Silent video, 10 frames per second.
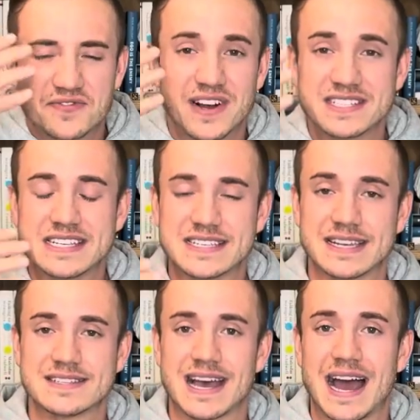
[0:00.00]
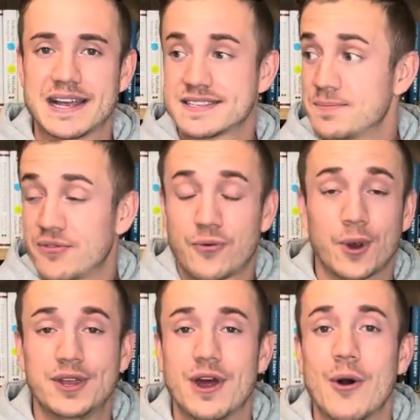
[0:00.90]
fuzzies in his eyes. And before
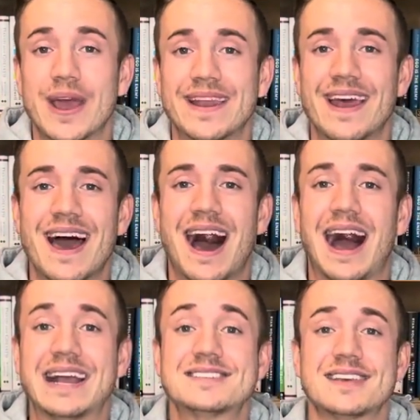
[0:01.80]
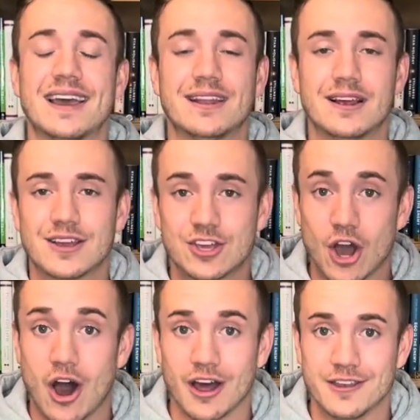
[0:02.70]
you know it, eyesight
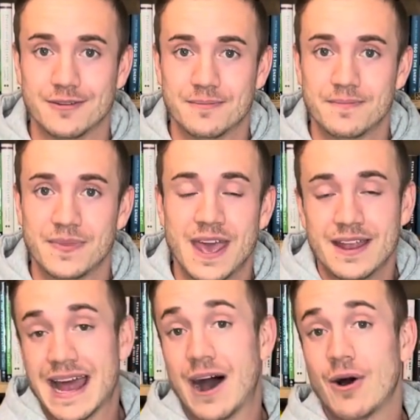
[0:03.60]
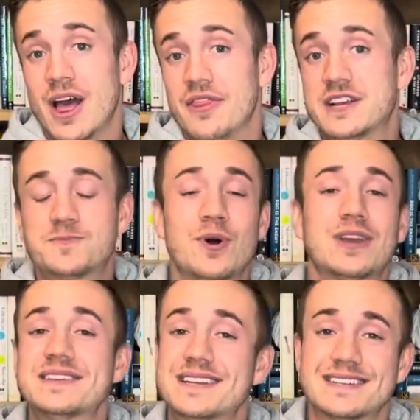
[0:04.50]
gone. Now, this book
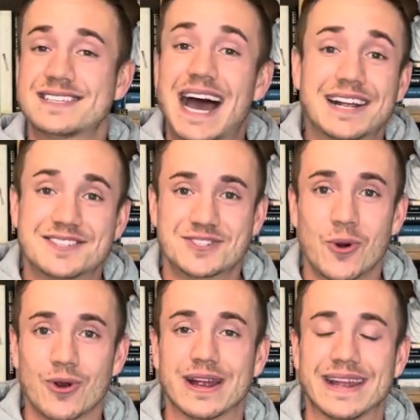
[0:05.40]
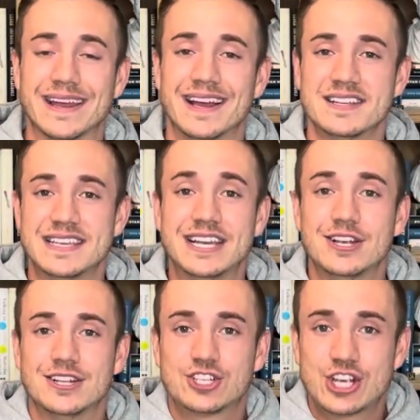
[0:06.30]
isn't a sad story.
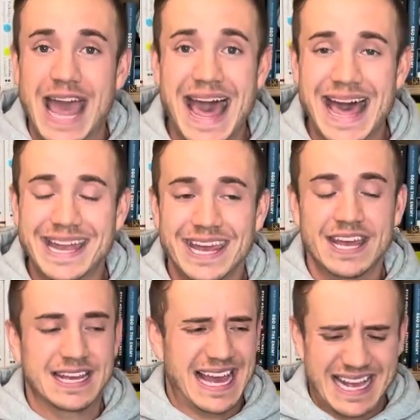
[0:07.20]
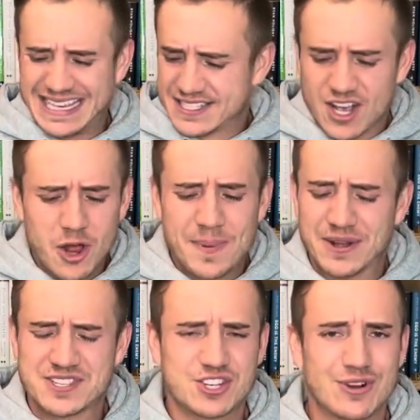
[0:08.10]
See, Chad, it's all
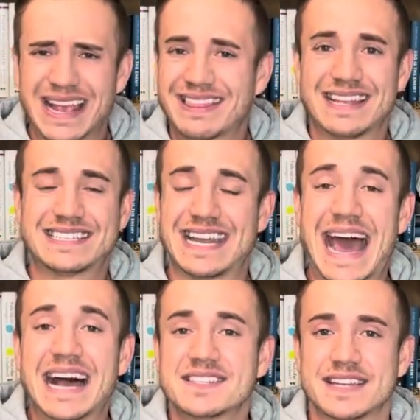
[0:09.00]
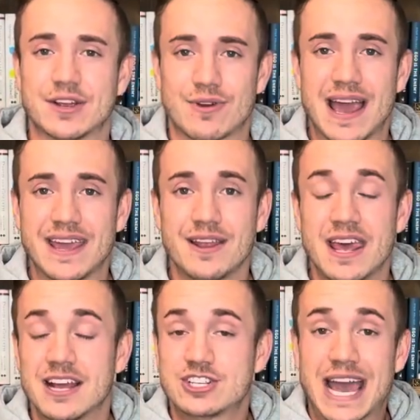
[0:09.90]
about strength and tenacity, right?
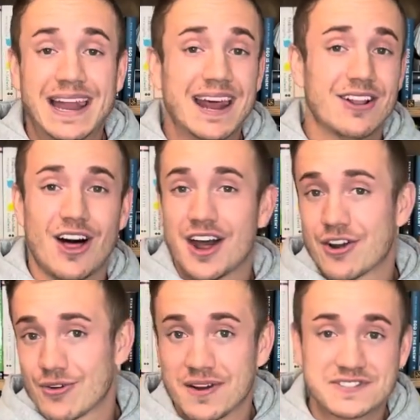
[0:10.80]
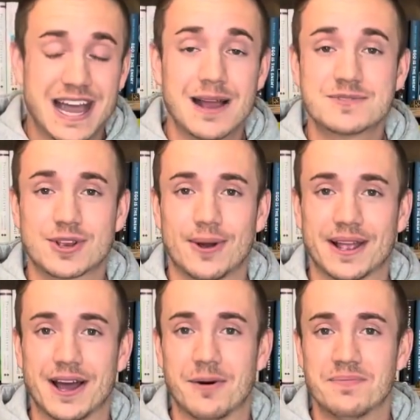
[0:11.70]
Chad had a lot of rough times growing
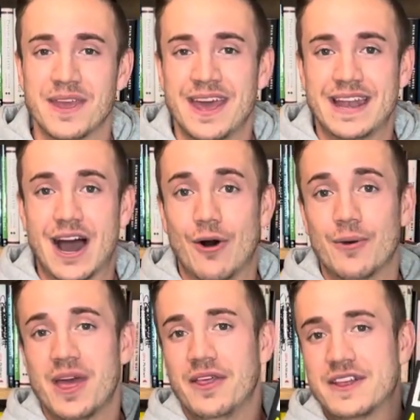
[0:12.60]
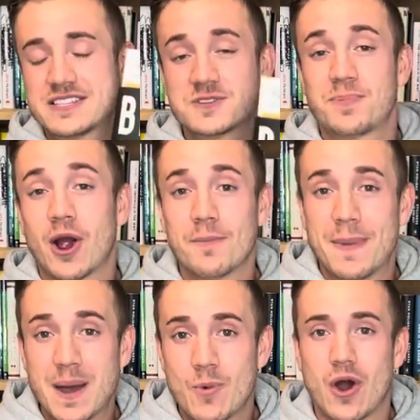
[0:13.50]
up. Now, this is part
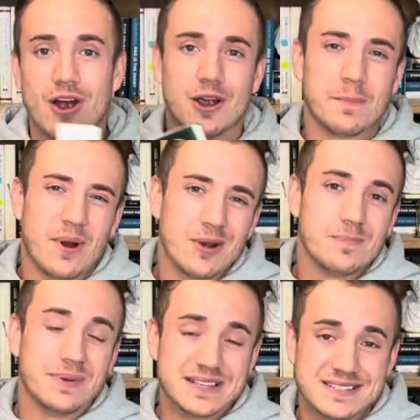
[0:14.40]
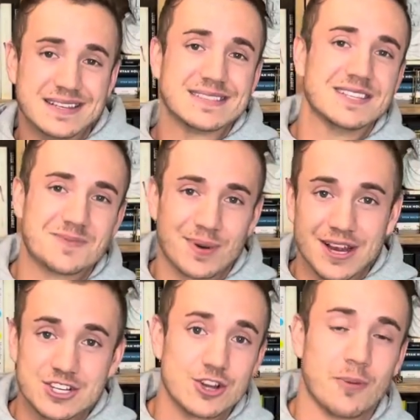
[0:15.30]
memoir, part business,
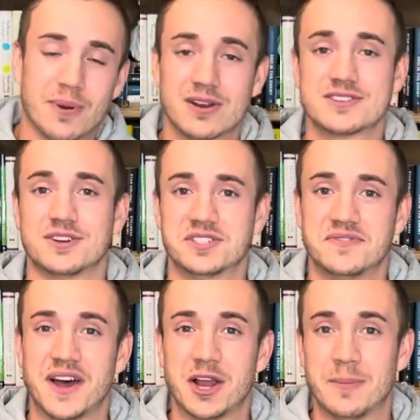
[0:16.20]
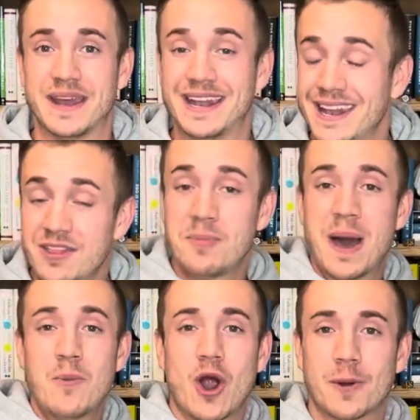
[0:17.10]
inspirational, personal development. And in the
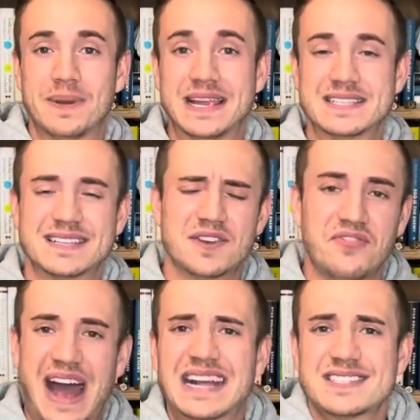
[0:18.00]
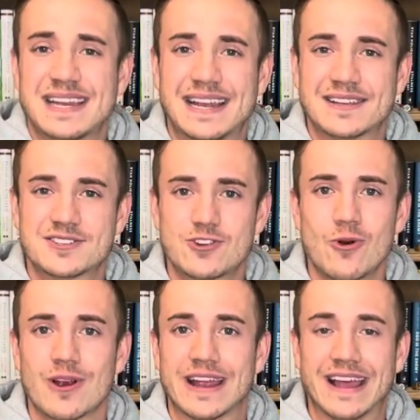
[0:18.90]
memoir piece, it's a fascinating
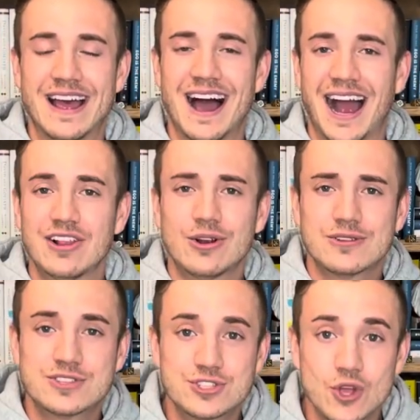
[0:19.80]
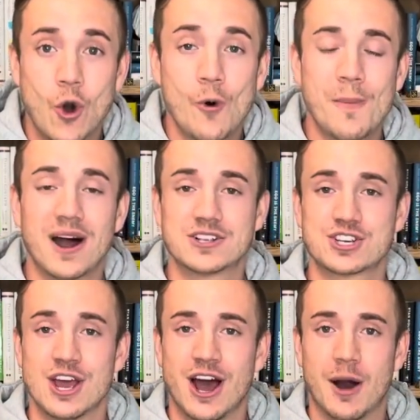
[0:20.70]
story. I learned so much
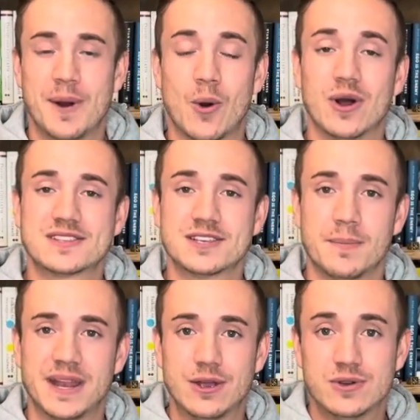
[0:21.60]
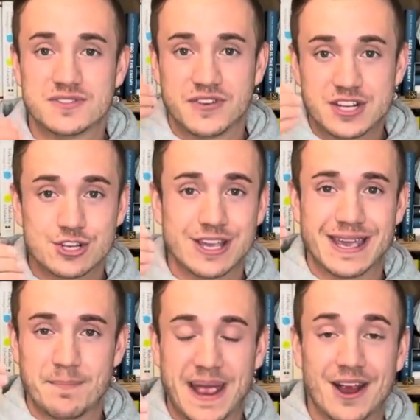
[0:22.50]
about what somebody who's visually
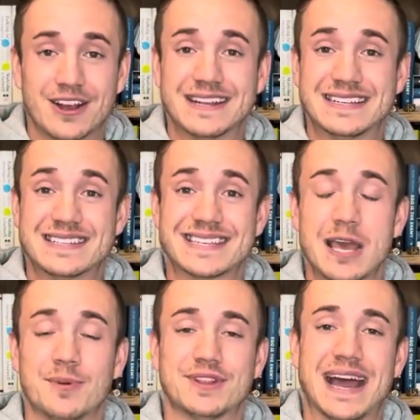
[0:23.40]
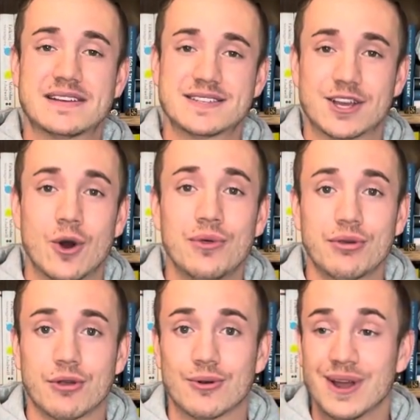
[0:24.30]
impaired and disabled has to go
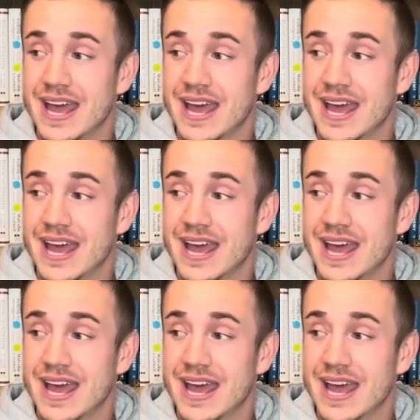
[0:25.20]
through